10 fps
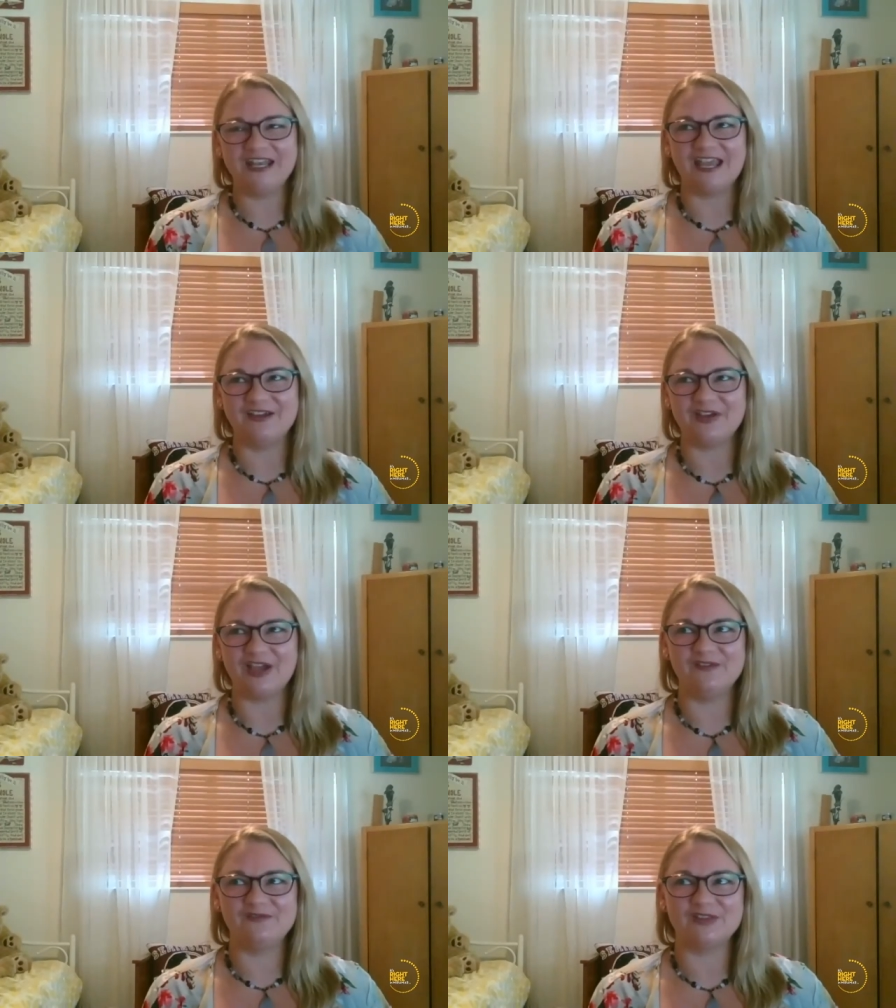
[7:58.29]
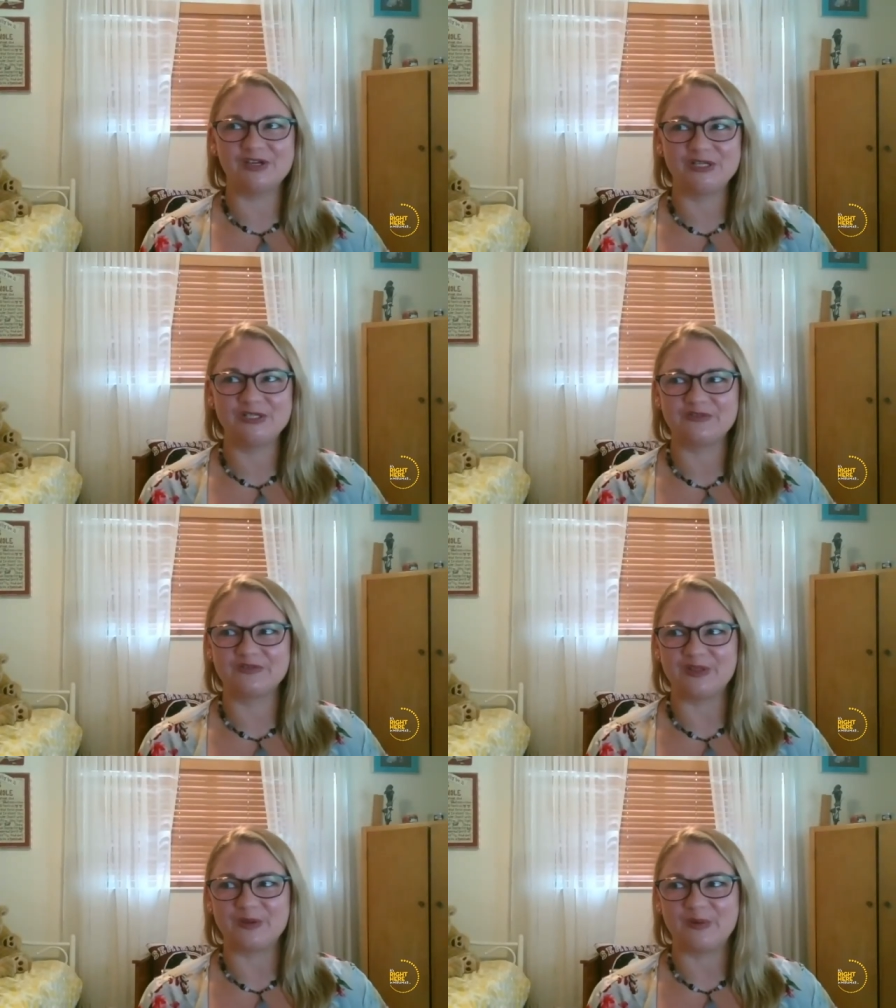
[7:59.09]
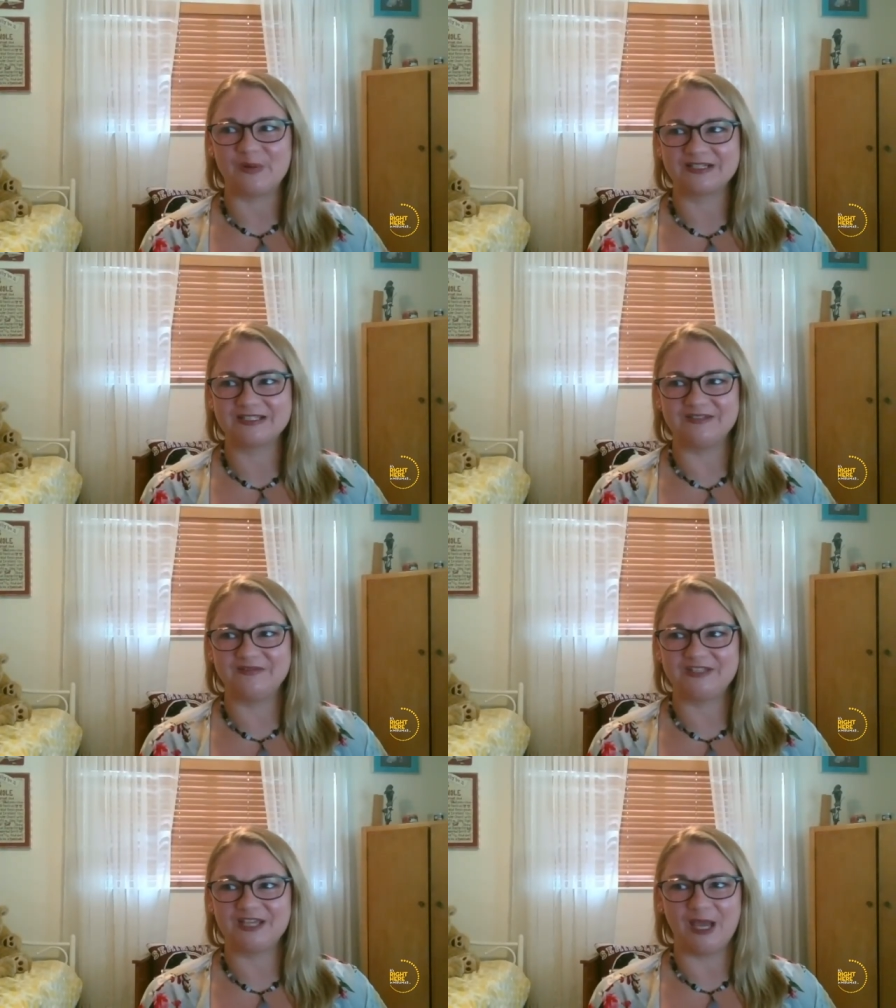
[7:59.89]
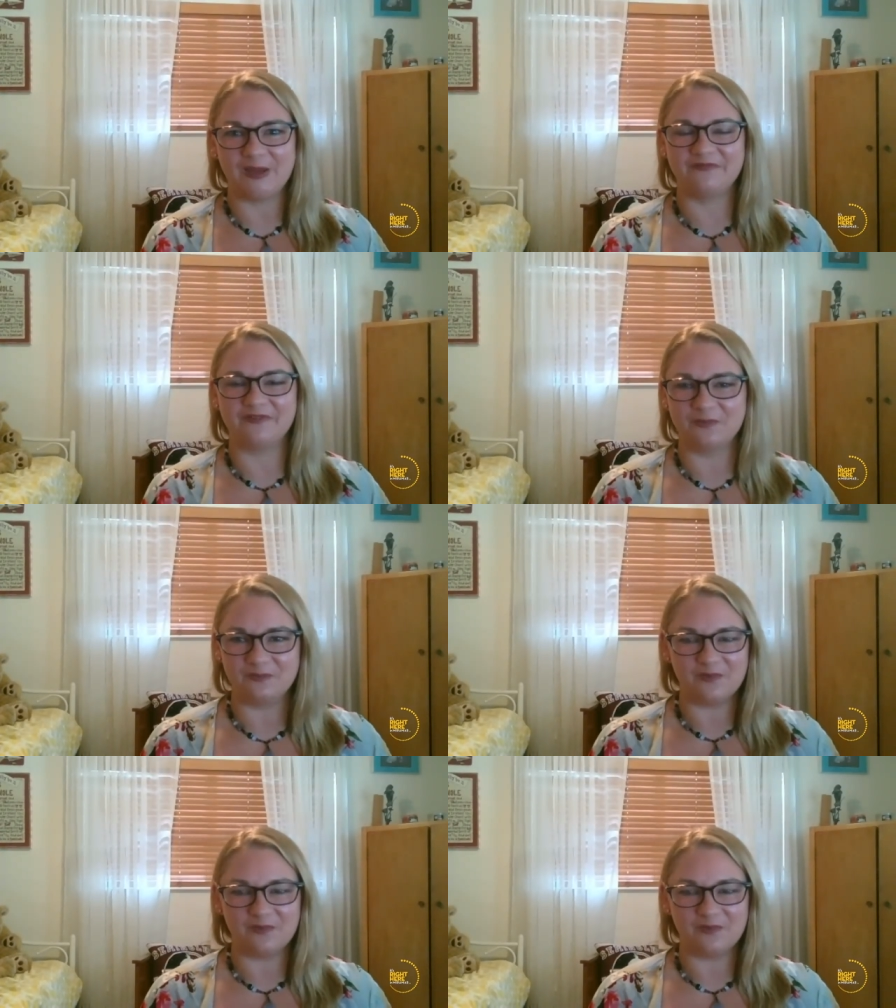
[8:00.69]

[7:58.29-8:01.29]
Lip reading: I've learned over the course of time from